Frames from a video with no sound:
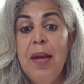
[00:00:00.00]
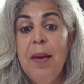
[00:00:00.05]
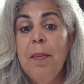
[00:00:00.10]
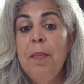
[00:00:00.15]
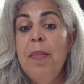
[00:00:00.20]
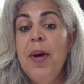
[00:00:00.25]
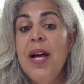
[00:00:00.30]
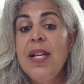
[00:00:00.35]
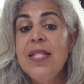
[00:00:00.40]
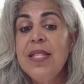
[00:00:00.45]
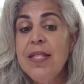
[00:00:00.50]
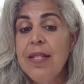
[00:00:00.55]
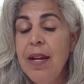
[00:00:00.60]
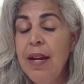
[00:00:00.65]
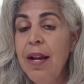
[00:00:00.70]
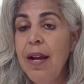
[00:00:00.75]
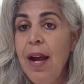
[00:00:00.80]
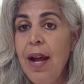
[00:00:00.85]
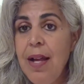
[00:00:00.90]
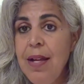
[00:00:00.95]

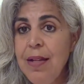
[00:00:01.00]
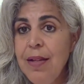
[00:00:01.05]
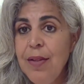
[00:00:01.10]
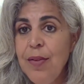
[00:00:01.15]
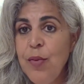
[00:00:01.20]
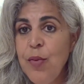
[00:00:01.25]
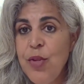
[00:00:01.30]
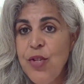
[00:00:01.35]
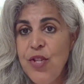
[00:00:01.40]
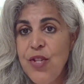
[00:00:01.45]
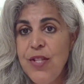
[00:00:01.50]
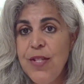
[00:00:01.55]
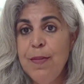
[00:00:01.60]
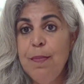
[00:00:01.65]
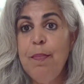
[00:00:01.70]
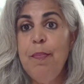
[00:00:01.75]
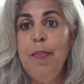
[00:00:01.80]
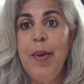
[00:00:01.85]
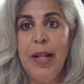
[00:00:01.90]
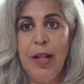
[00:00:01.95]
Bhastrika, which is
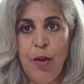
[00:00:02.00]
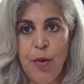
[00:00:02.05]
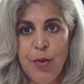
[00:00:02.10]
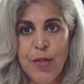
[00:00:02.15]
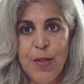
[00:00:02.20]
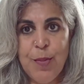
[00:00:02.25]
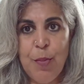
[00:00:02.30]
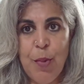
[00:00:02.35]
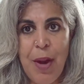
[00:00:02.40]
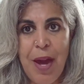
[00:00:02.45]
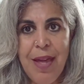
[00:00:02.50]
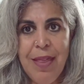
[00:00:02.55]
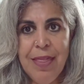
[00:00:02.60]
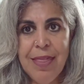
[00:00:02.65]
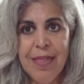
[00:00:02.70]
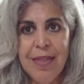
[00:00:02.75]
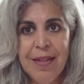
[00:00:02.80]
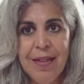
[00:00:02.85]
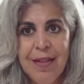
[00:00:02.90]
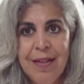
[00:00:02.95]
bellows
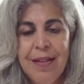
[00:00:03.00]
breath,